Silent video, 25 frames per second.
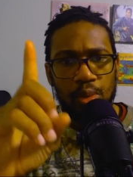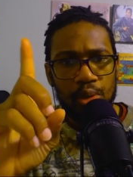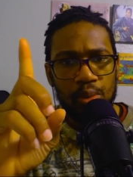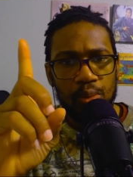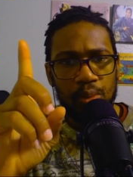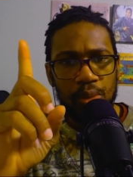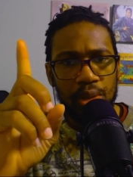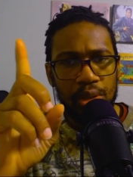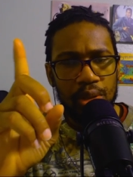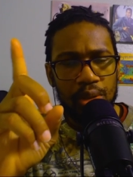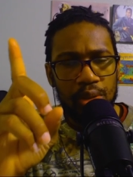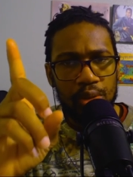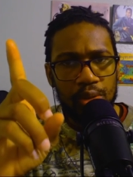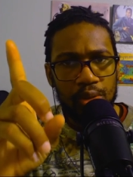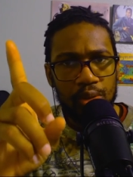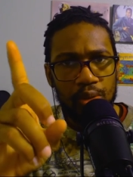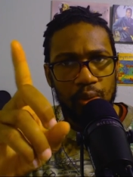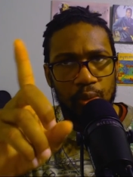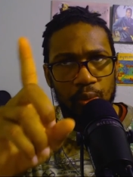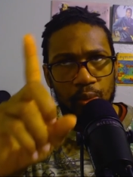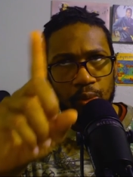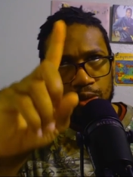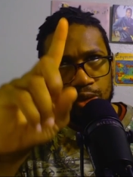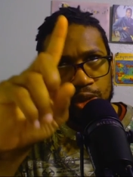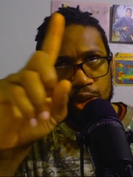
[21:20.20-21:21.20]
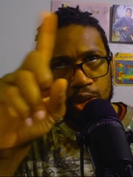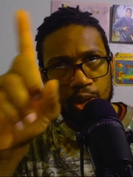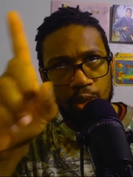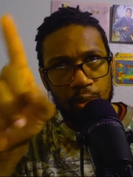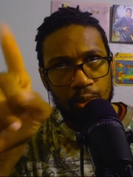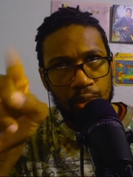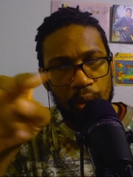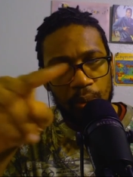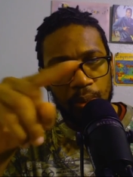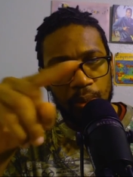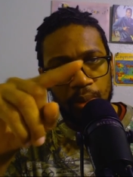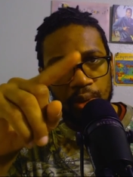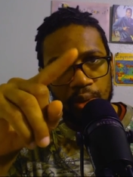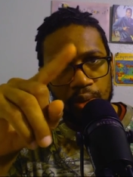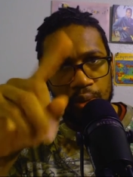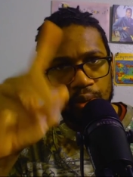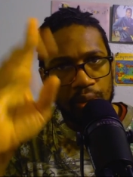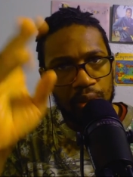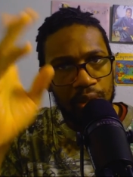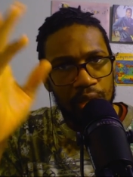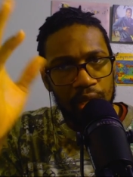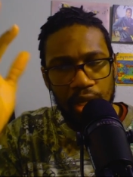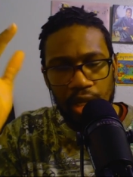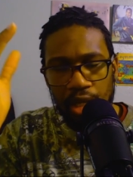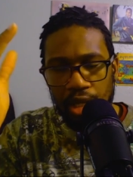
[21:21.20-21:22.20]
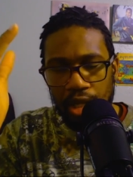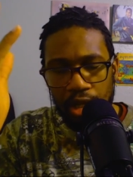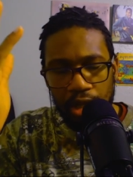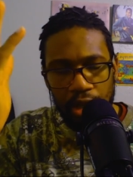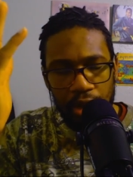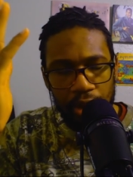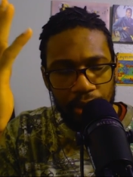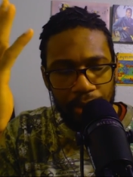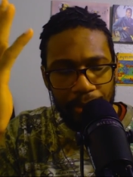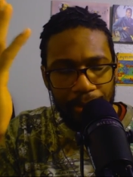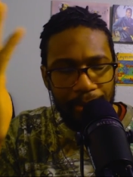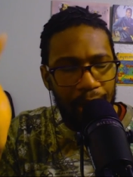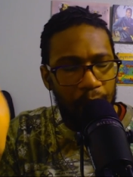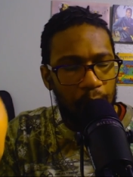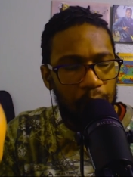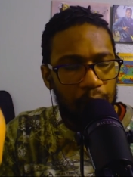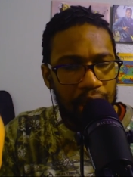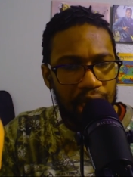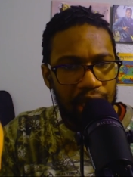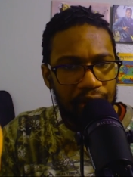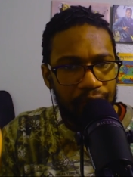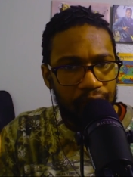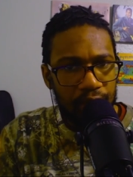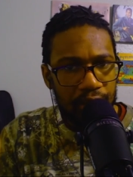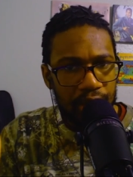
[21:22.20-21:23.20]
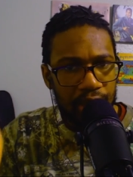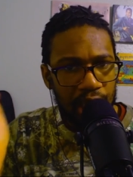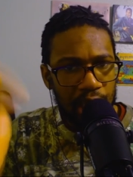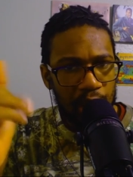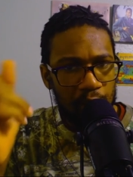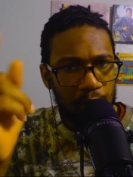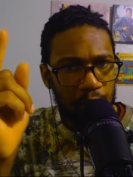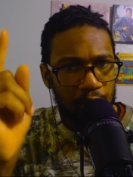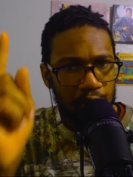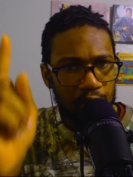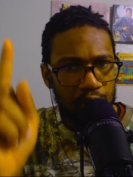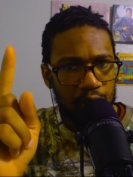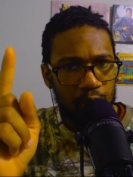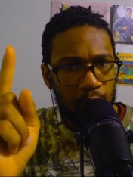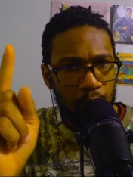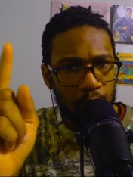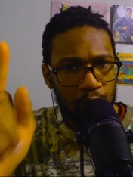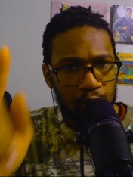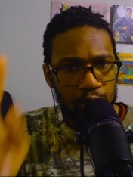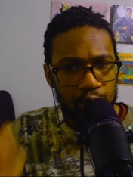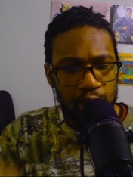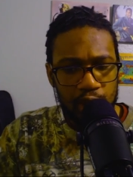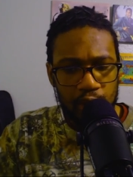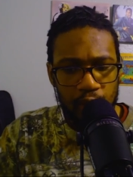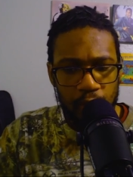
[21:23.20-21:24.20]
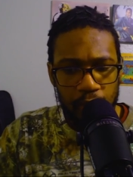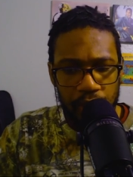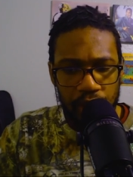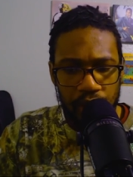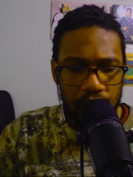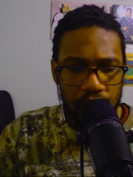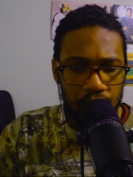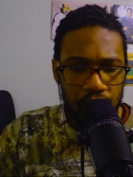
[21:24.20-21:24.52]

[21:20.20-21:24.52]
window, one square window. Bible never said it was one square